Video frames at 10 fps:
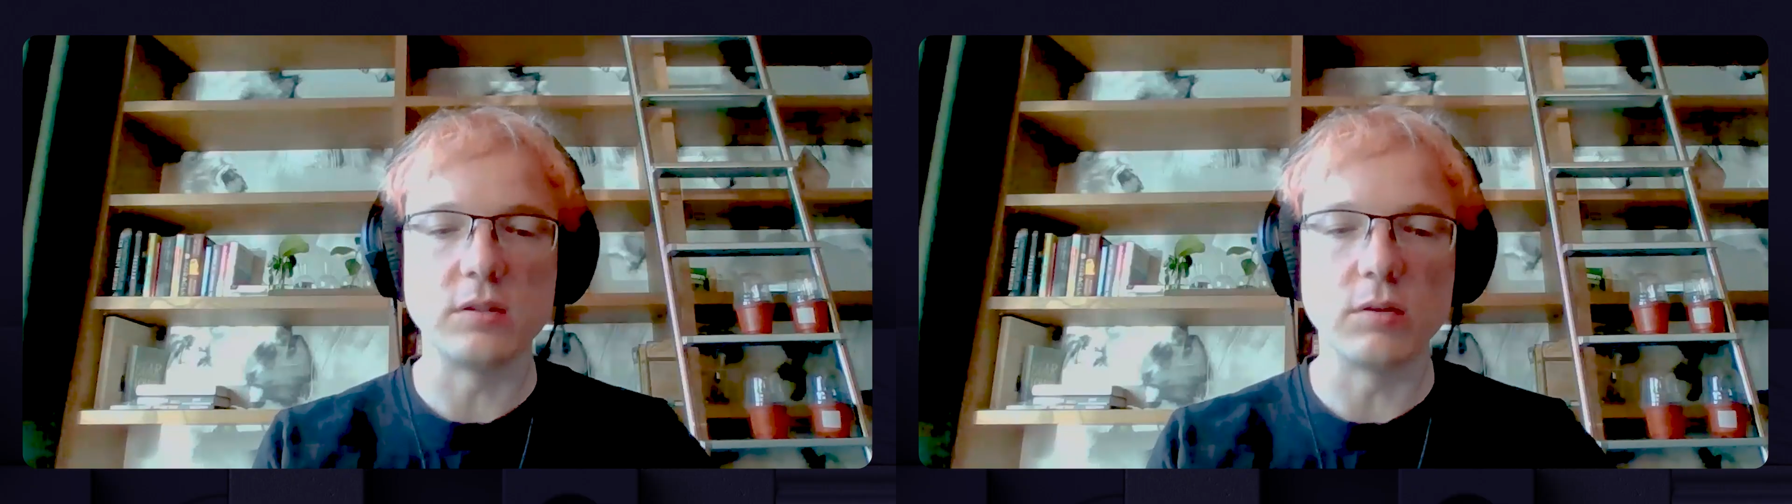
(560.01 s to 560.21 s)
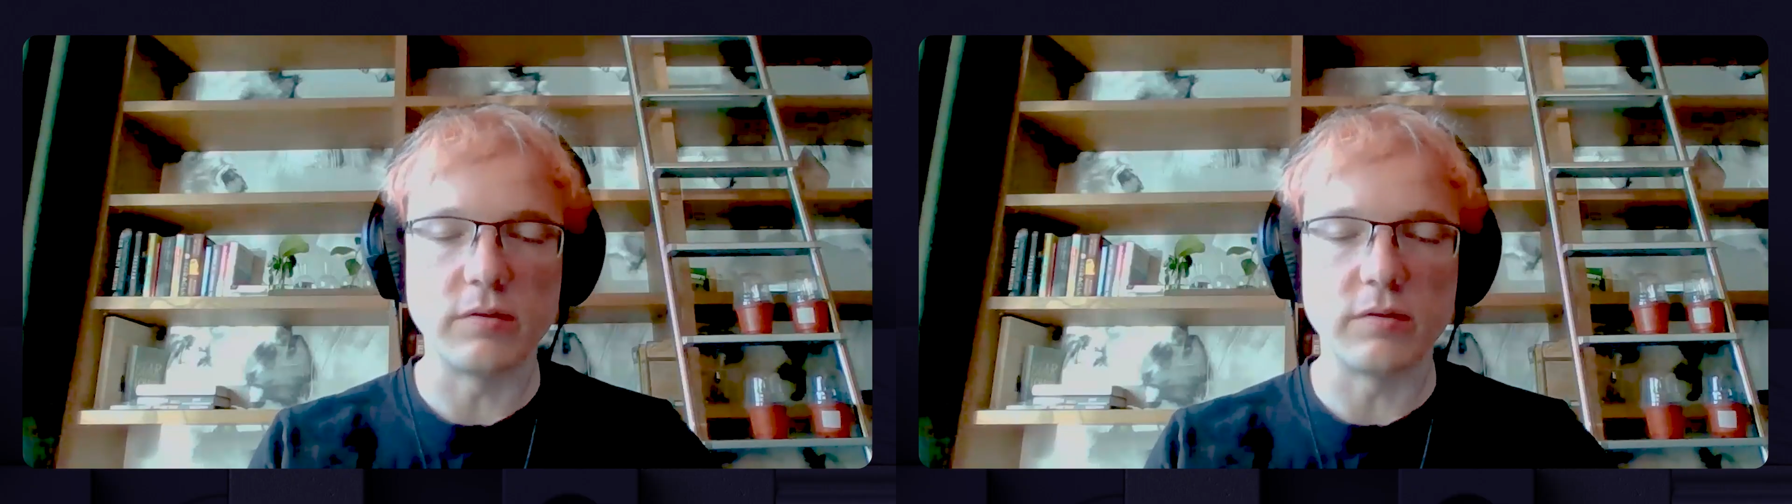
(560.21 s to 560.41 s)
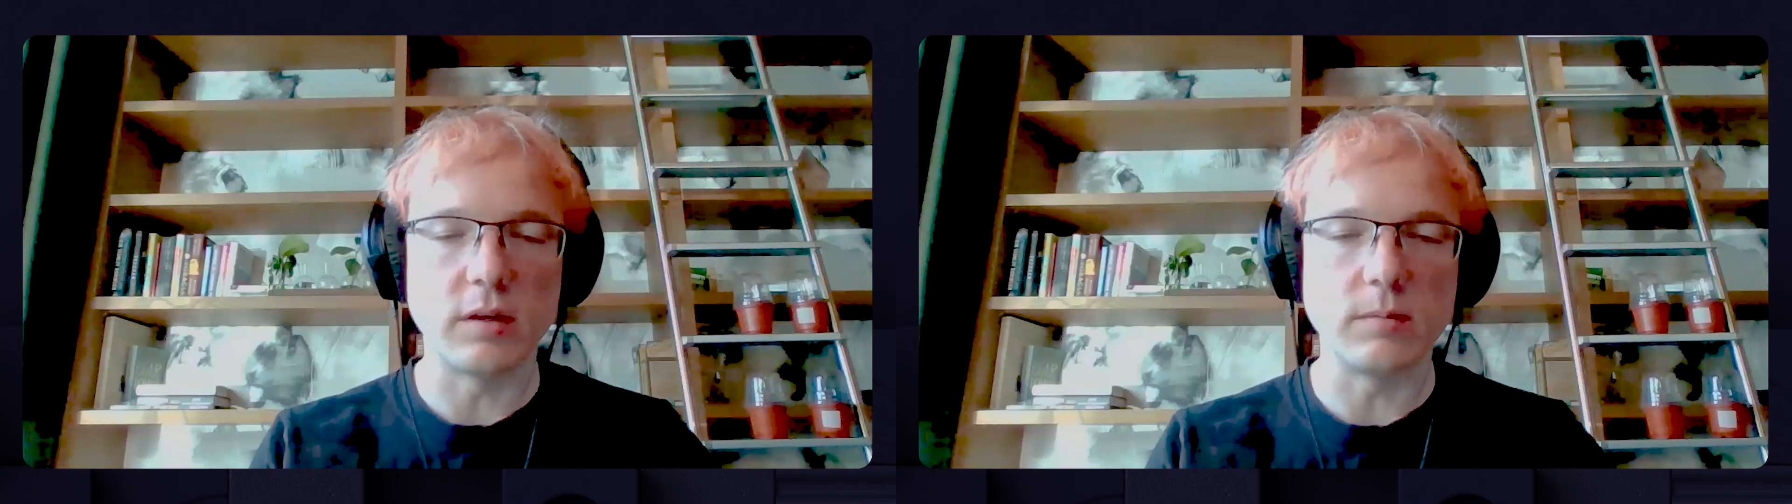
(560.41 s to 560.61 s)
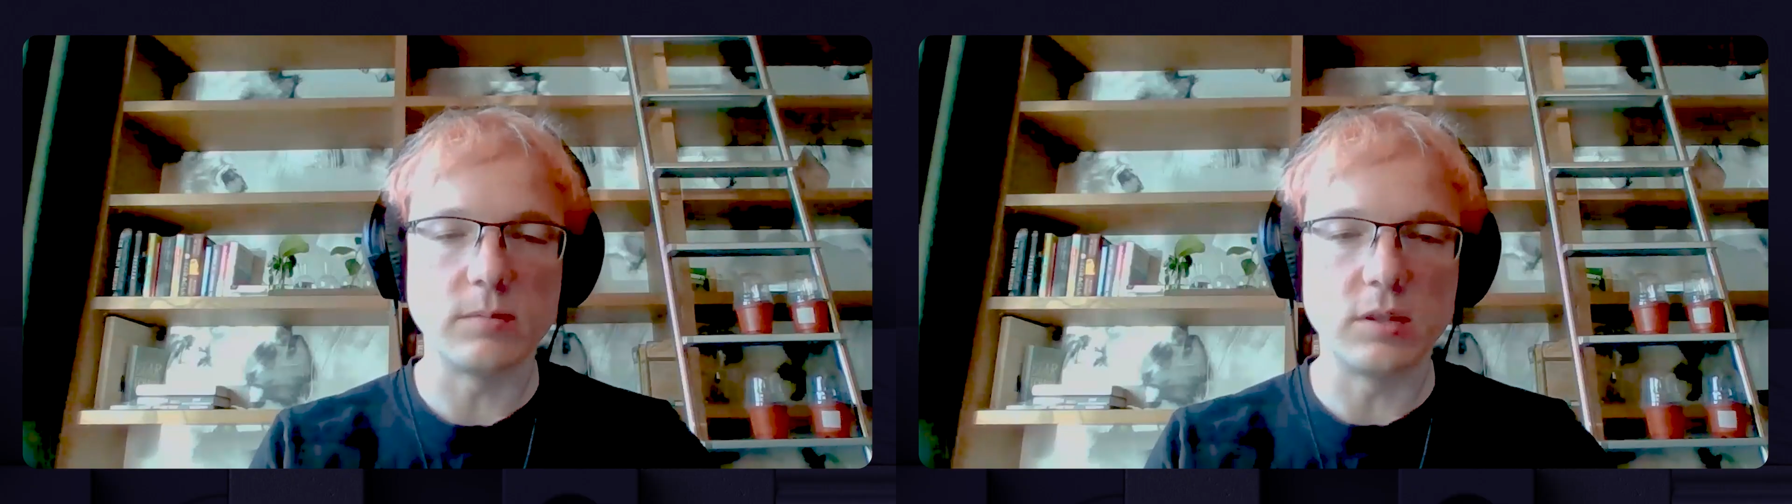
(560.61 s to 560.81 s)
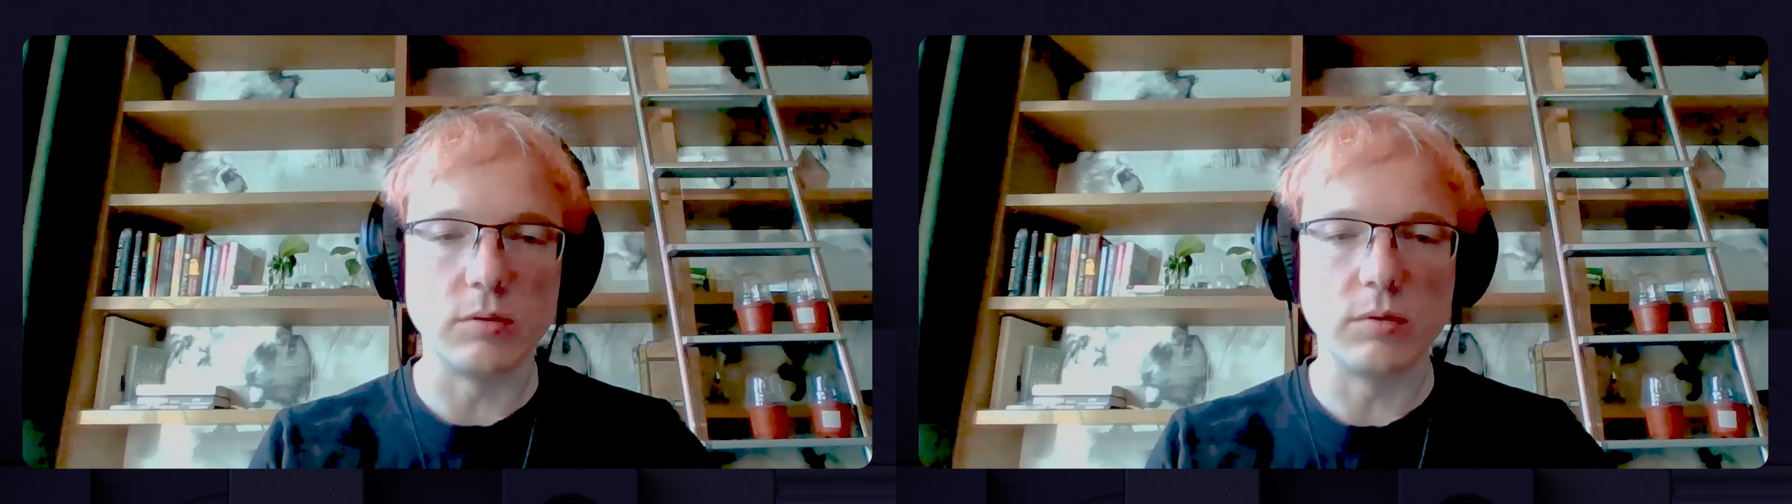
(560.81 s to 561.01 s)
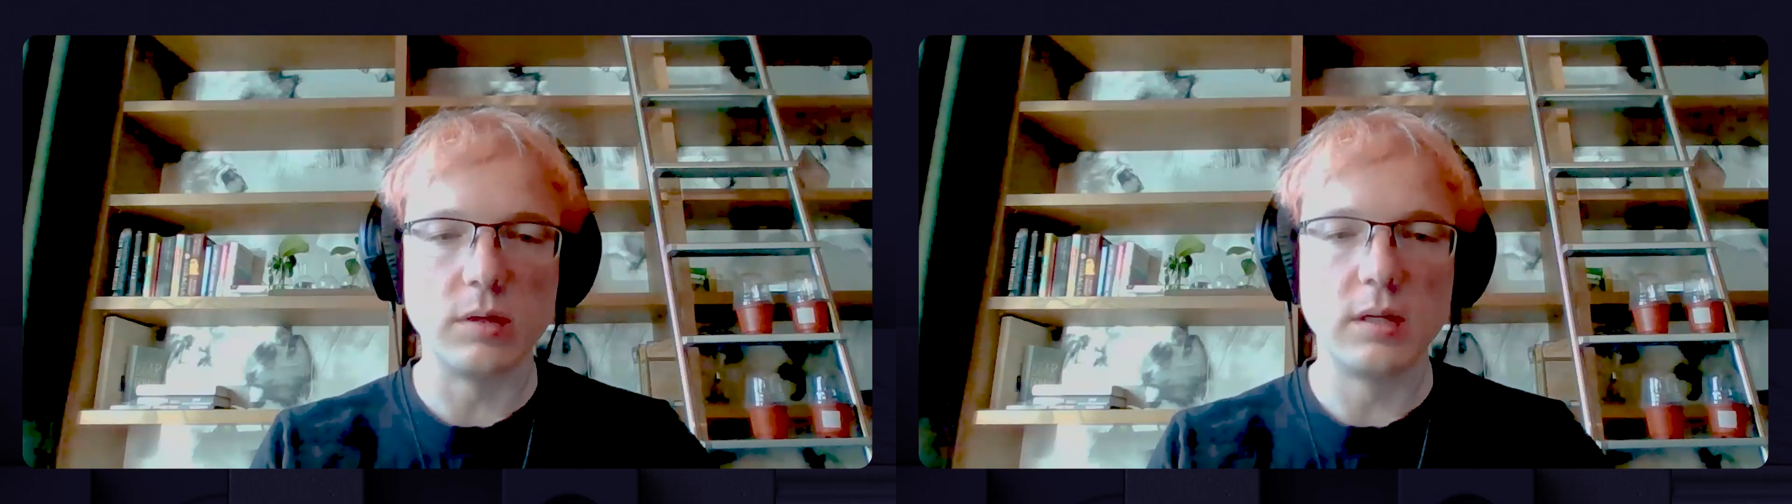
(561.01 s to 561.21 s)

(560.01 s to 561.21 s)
solar farms to